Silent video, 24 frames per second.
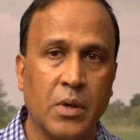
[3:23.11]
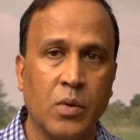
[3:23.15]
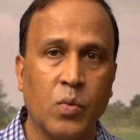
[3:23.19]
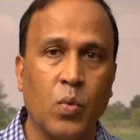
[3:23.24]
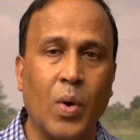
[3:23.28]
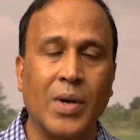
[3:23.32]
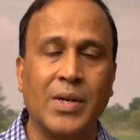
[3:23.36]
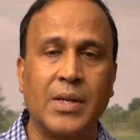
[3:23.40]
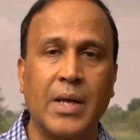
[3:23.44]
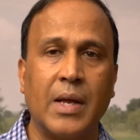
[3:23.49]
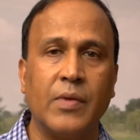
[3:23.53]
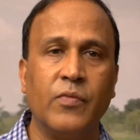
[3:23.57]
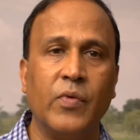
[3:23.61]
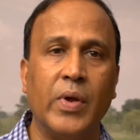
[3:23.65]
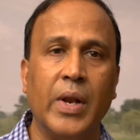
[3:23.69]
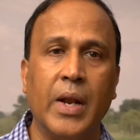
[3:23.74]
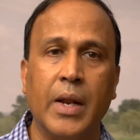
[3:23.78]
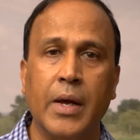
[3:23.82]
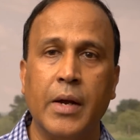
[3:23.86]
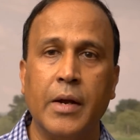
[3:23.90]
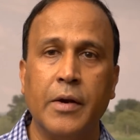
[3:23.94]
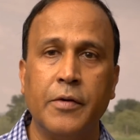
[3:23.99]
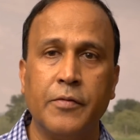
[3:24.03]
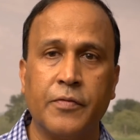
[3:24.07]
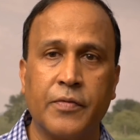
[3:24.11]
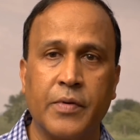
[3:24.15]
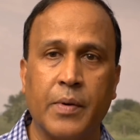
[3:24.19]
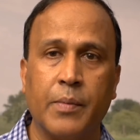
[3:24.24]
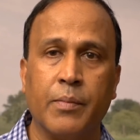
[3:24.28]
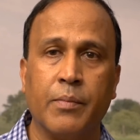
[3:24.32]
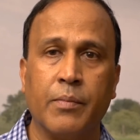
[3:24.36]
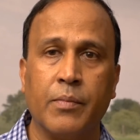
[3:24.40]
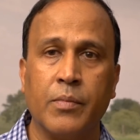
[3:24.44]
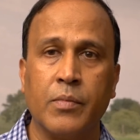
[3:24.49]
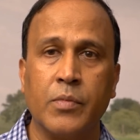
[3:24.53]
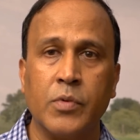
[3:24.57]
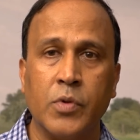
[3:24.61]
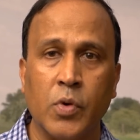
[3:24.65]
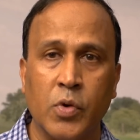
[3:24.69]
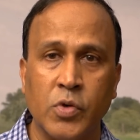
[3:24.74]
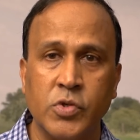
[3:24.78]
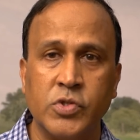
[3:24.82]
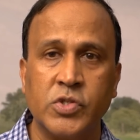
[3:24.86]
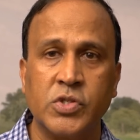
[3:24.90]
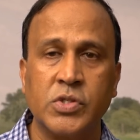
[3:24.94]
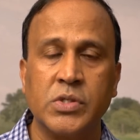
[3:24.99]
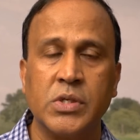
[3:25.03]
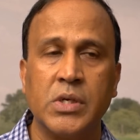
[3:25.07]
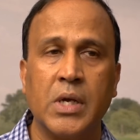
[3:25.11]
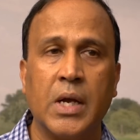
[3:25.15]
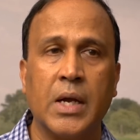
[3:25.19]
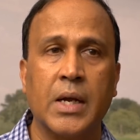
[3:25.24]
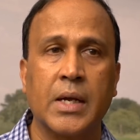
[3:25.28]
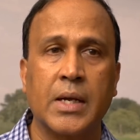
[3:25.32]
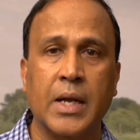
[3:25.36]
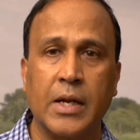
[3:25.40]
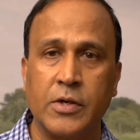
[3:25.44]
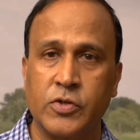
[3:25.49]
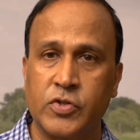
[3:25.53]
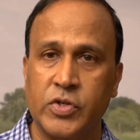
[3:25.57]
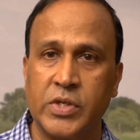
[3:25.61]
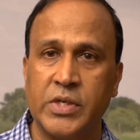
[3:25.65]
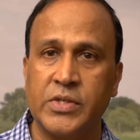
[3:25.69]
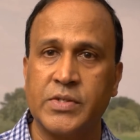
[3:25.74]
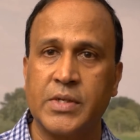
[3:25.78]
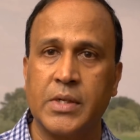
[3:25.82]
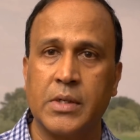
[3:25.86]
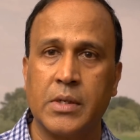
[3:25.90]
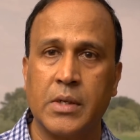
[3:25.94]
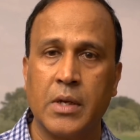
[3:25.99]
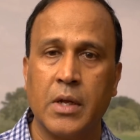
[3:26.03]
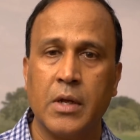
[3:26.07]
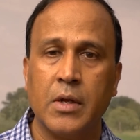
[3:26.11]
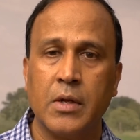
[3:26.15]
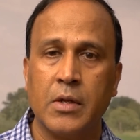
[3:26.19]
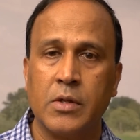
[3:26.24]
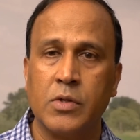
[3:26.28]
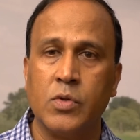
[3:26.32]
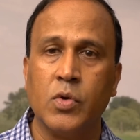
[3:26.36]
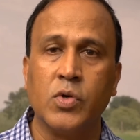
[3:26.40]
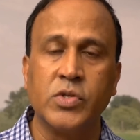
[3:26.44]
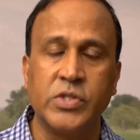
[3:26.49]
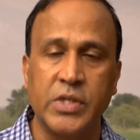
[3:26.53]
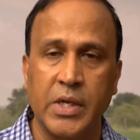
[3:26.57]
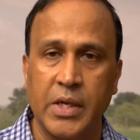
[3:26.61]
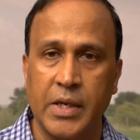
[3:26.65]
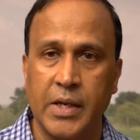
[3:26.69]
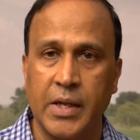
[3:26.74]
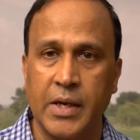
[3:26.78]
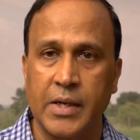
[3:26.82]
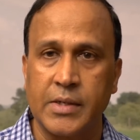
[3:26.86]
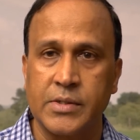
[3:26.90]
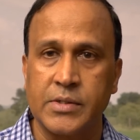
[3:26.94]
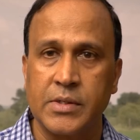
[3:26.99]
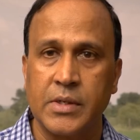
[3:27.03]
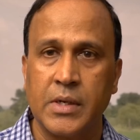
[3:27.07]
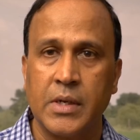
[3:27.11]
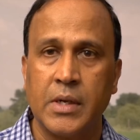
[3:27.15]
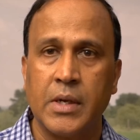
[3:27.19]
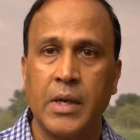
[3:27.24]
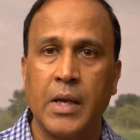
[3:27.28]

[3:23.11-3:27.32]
What can we learn from those countries and those areas?